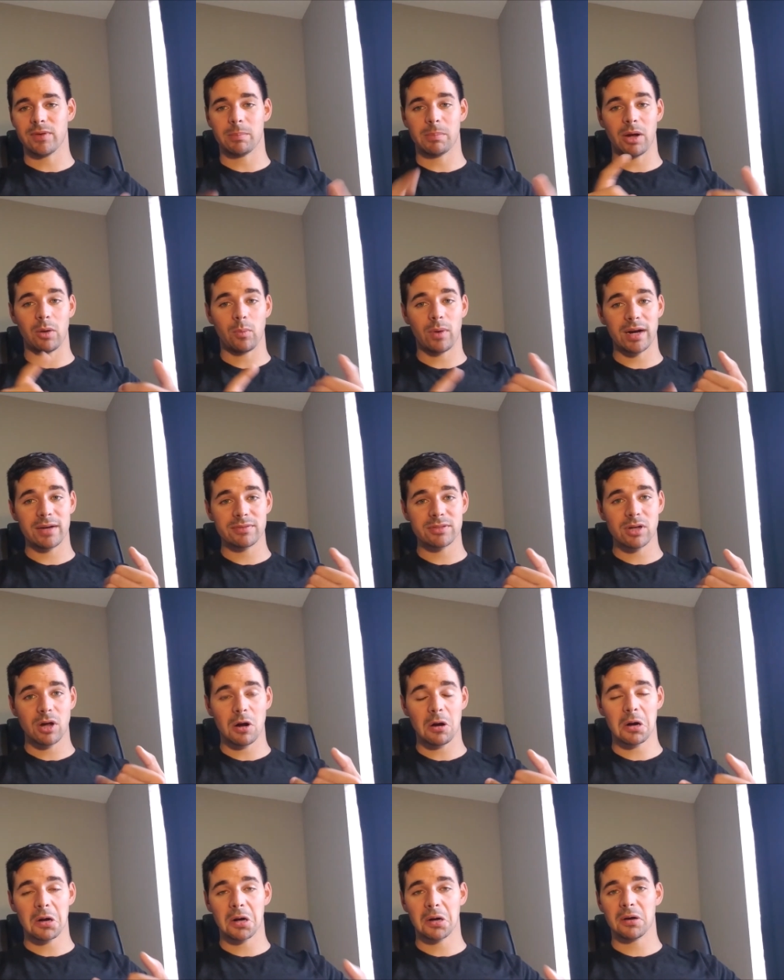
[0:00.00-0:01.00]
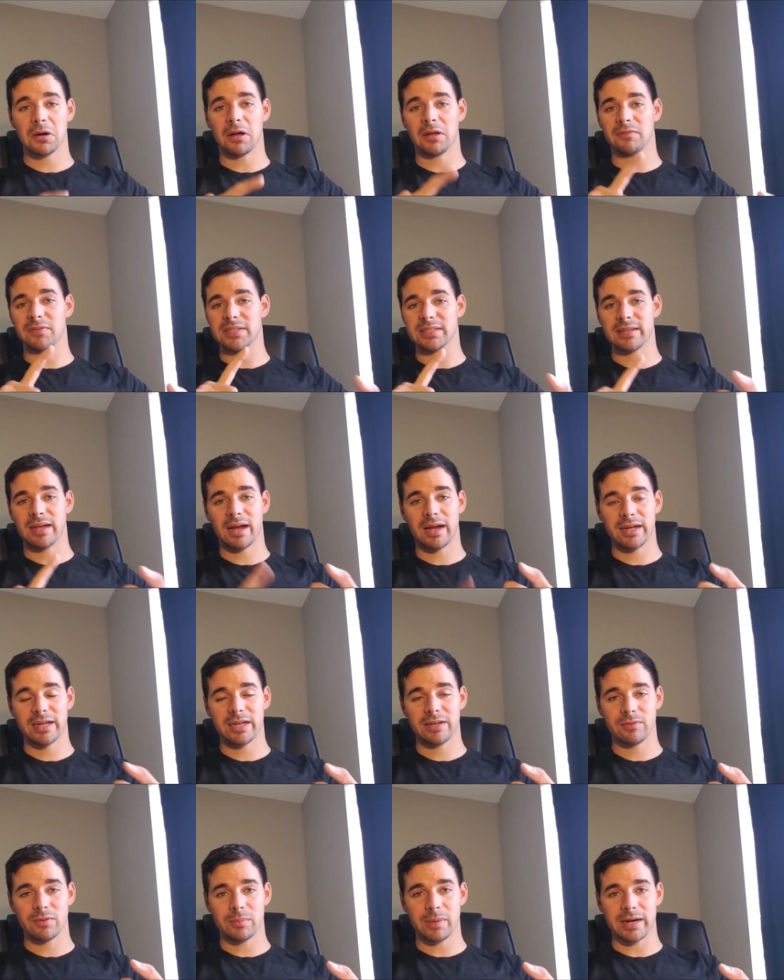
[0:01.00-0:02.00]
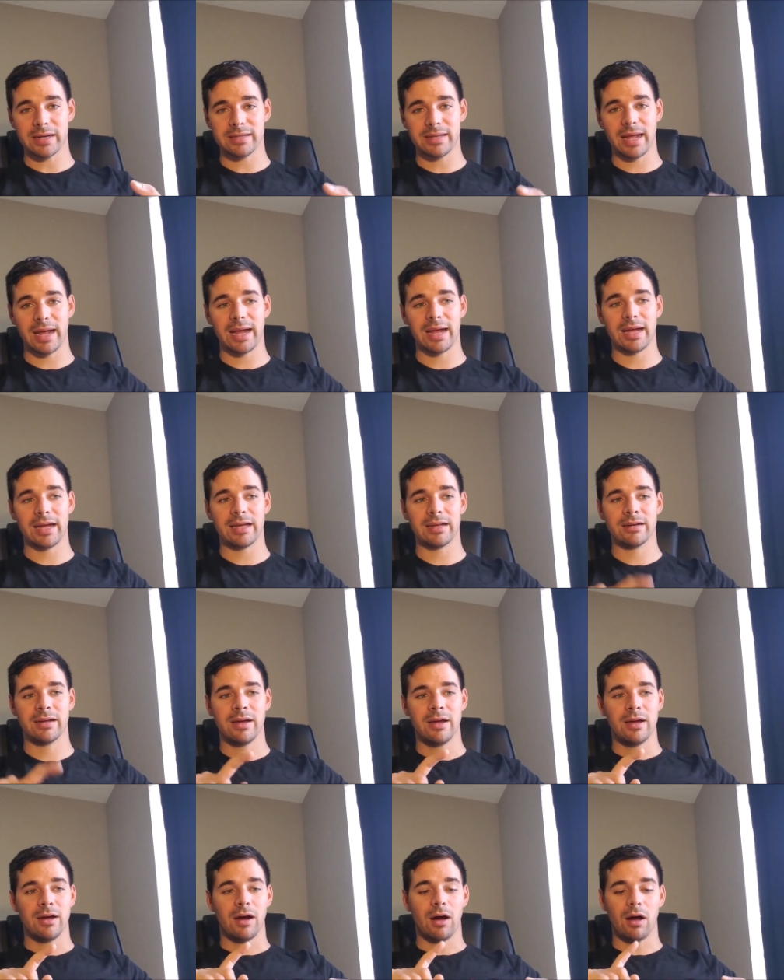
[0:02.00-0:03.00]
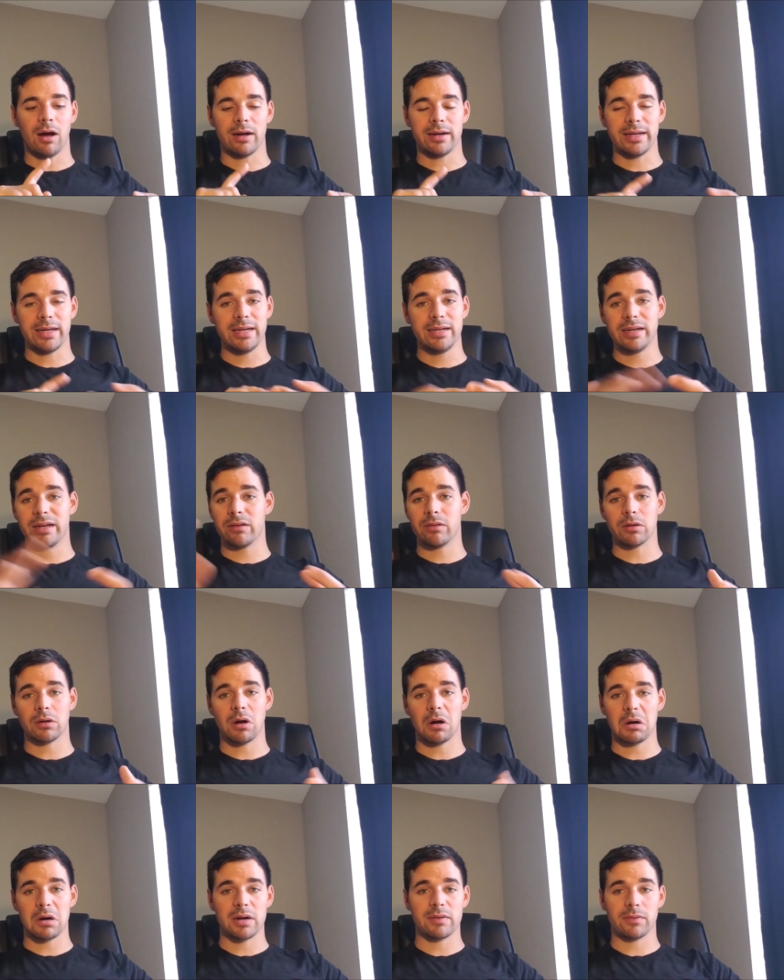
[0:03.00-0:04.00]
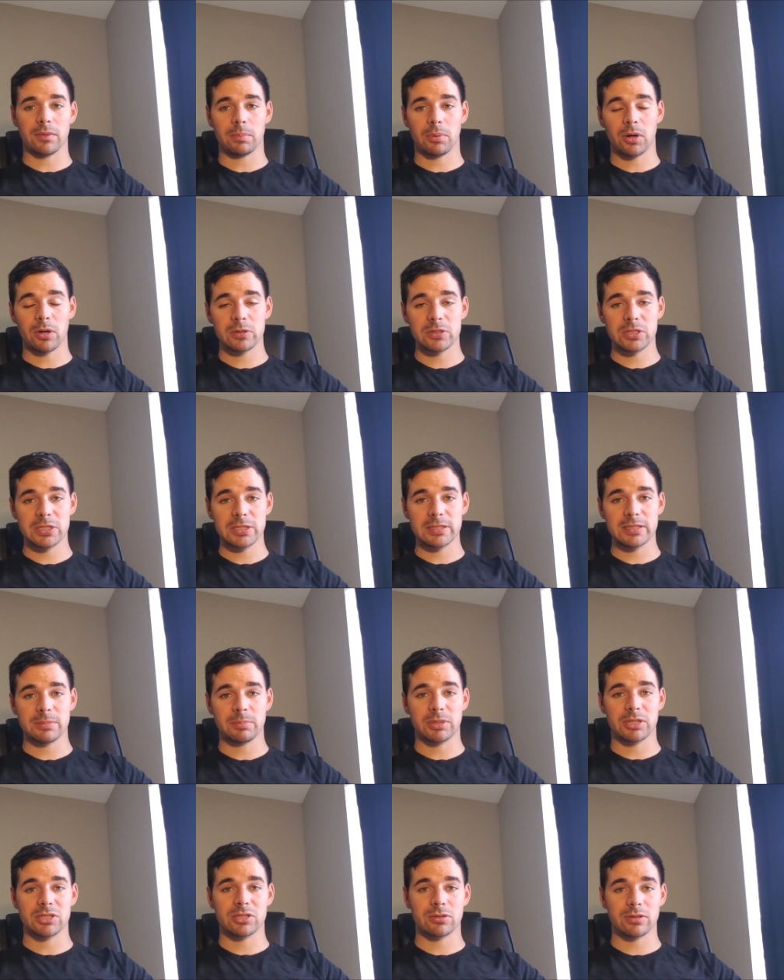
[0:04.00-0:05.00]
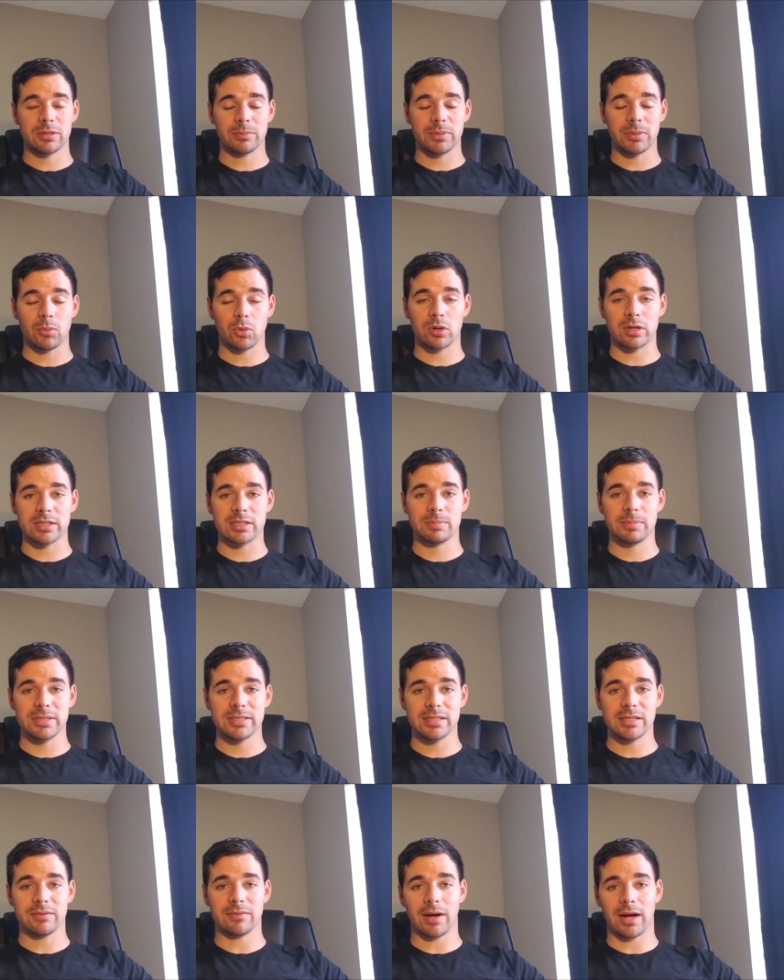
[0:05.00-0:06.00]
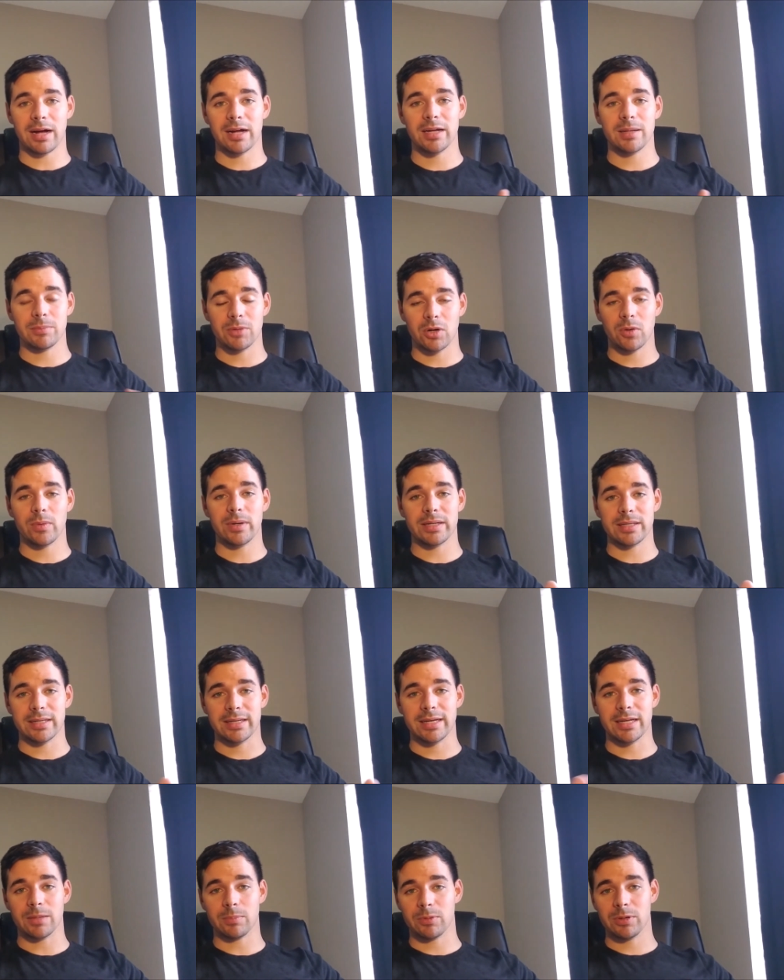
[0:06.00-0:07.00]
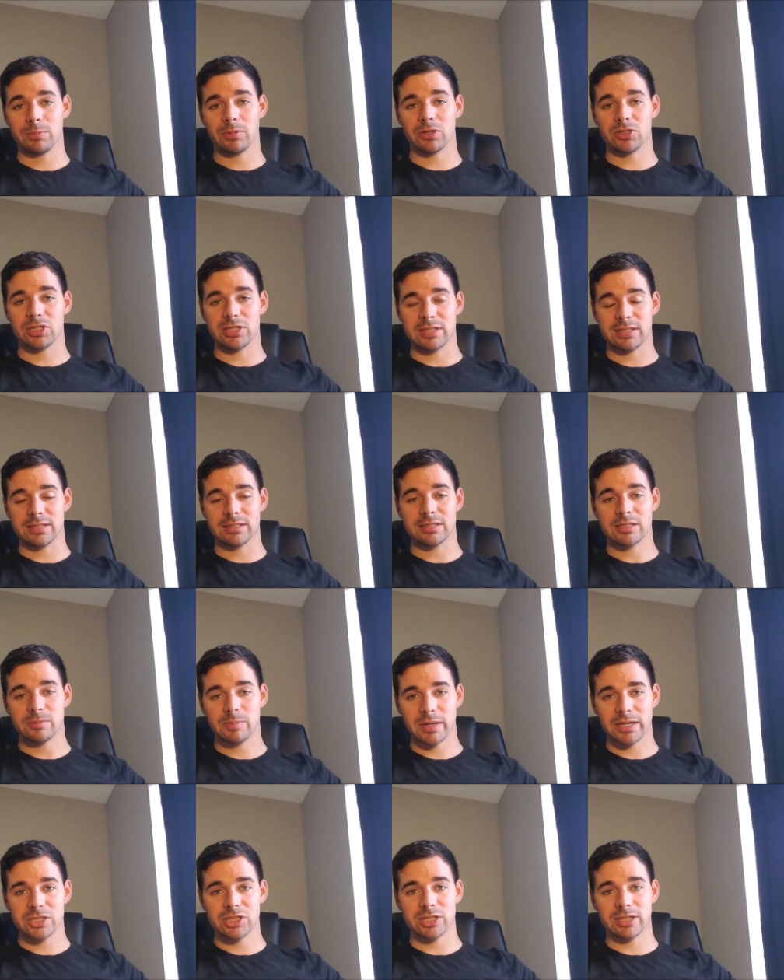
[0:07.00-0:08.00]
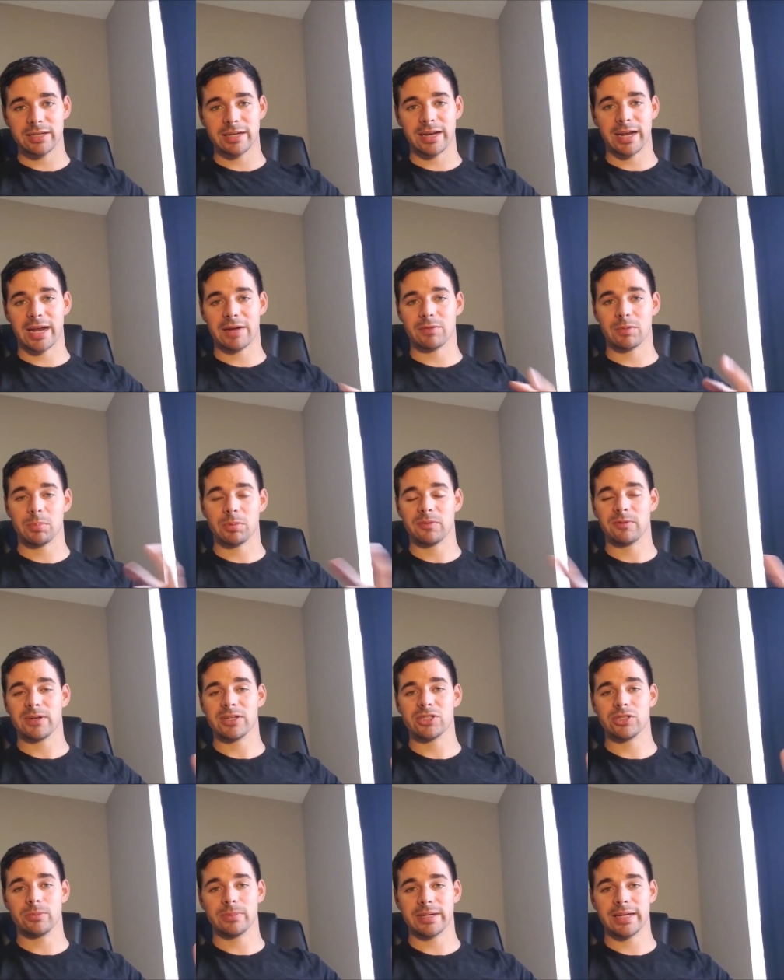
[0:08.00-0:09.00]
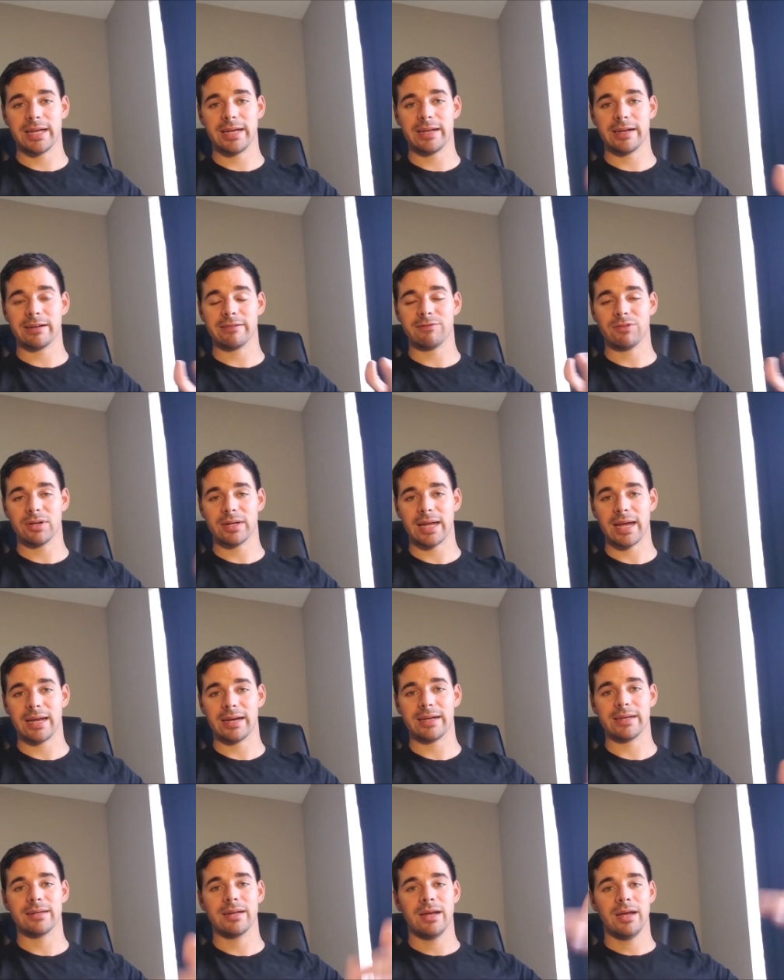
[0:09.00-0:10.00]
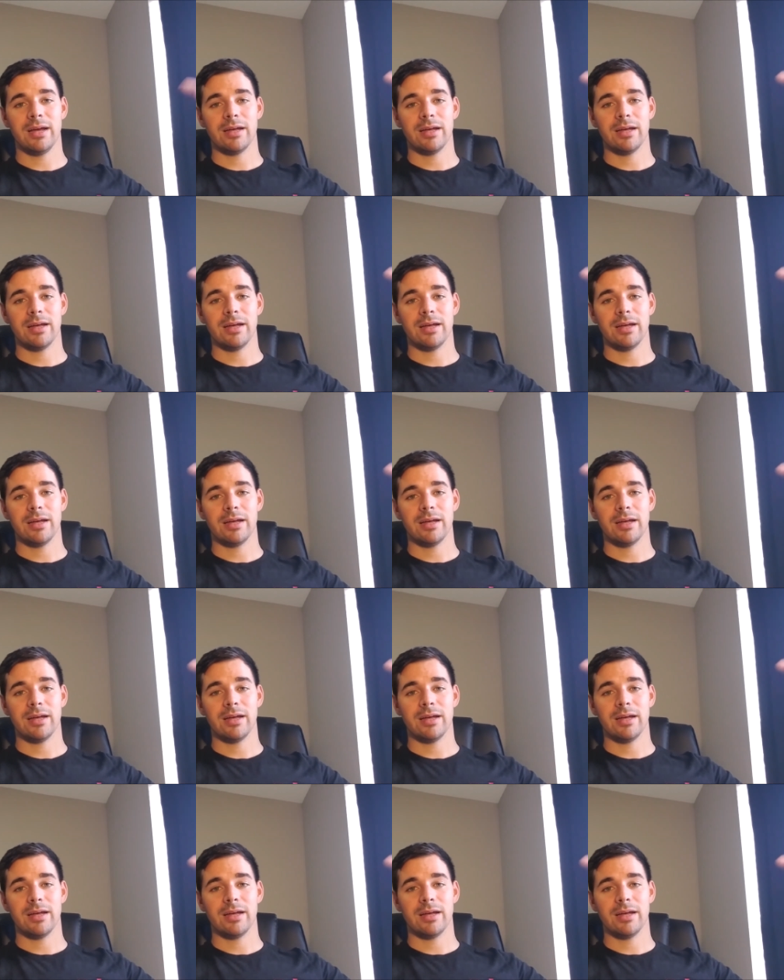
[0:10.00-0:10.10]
On my wife's car, on this Cayenne for my dad, on any other car I ever purchased, because they're going to be more expensive, I am going to get a pre-purchase inspection and have a professional mechanic look at it,